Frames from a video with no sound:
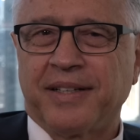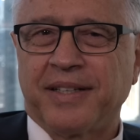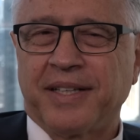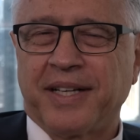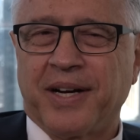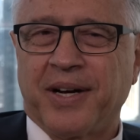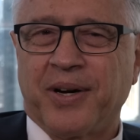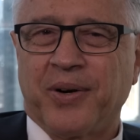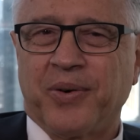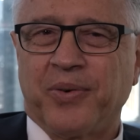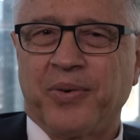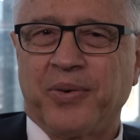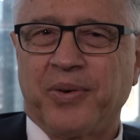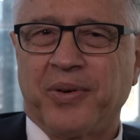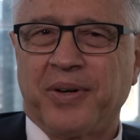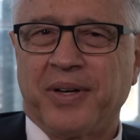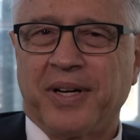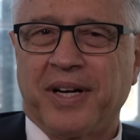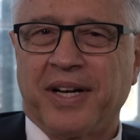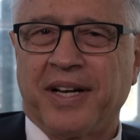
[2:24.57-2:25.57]
you know,
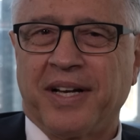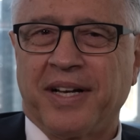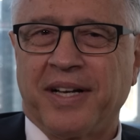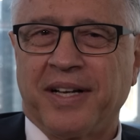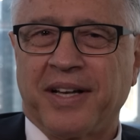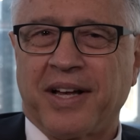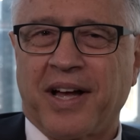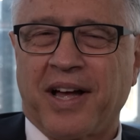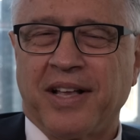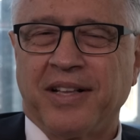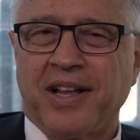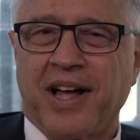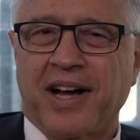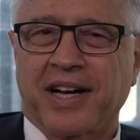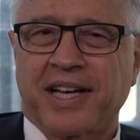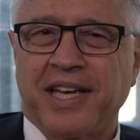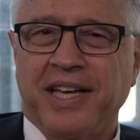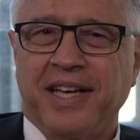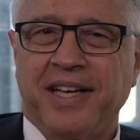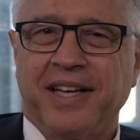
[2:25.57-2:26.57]

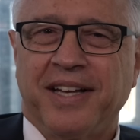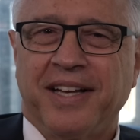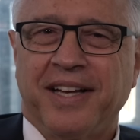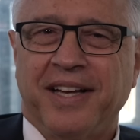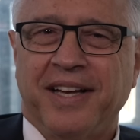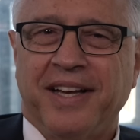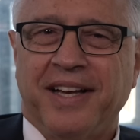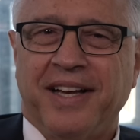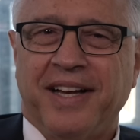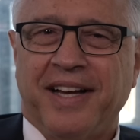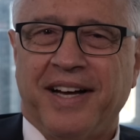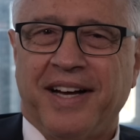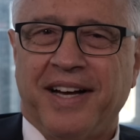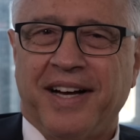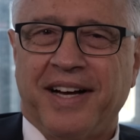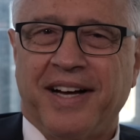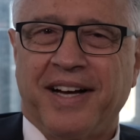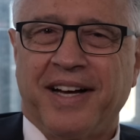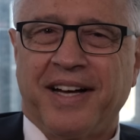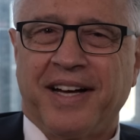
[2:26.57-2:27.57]
unlucky
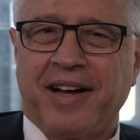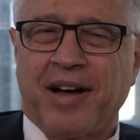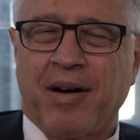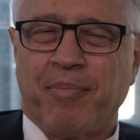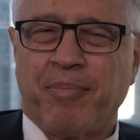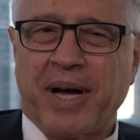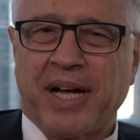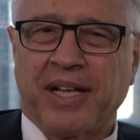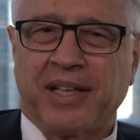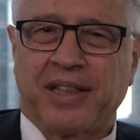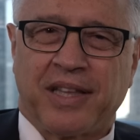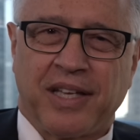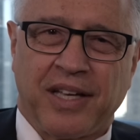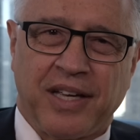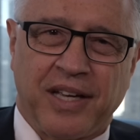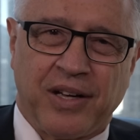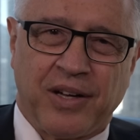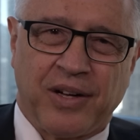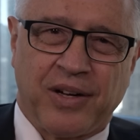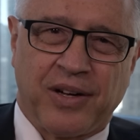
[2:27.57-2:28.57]
about
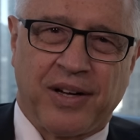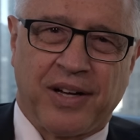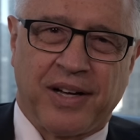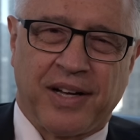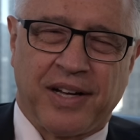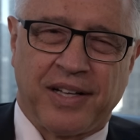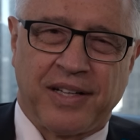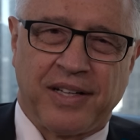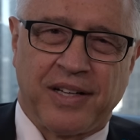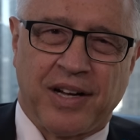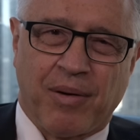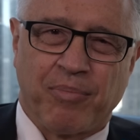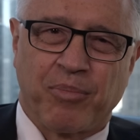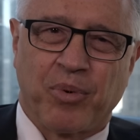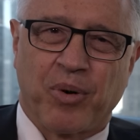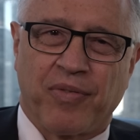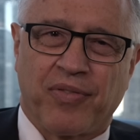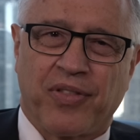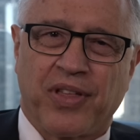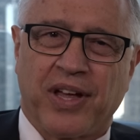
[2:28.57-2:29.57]
the
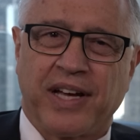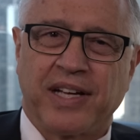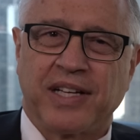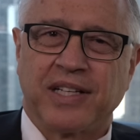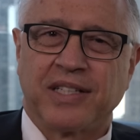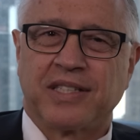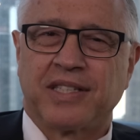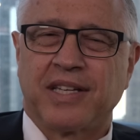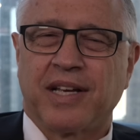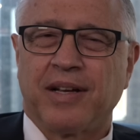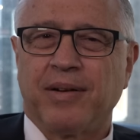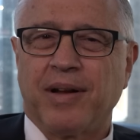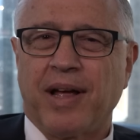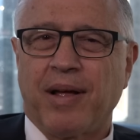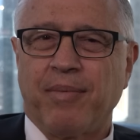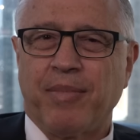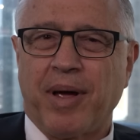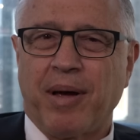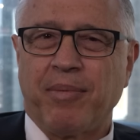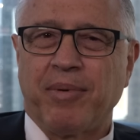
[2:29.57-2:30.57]
number of things,
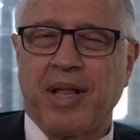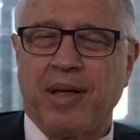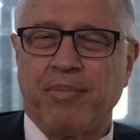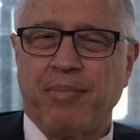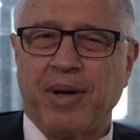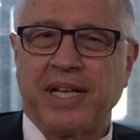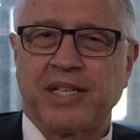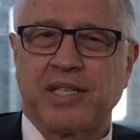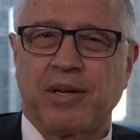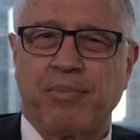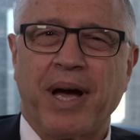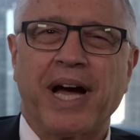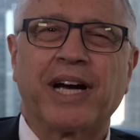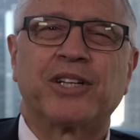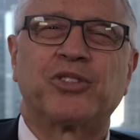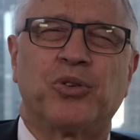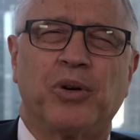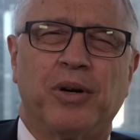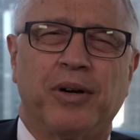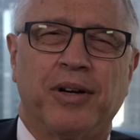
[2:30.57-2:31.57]
and maybe they made some
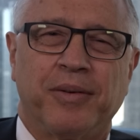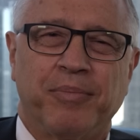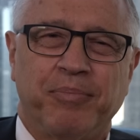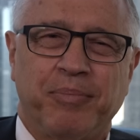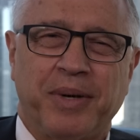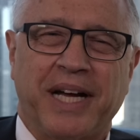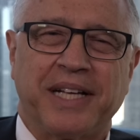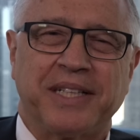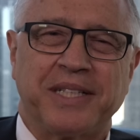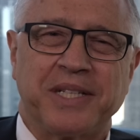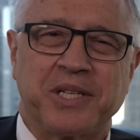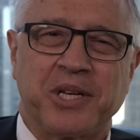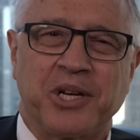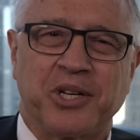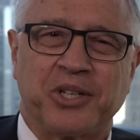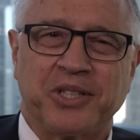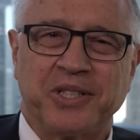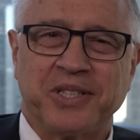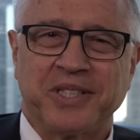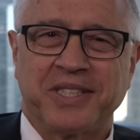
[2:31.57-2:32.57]
extra bad
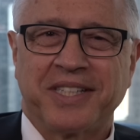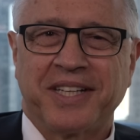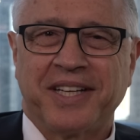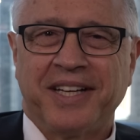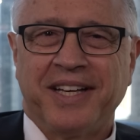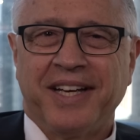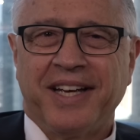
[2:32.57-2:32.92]
decisions.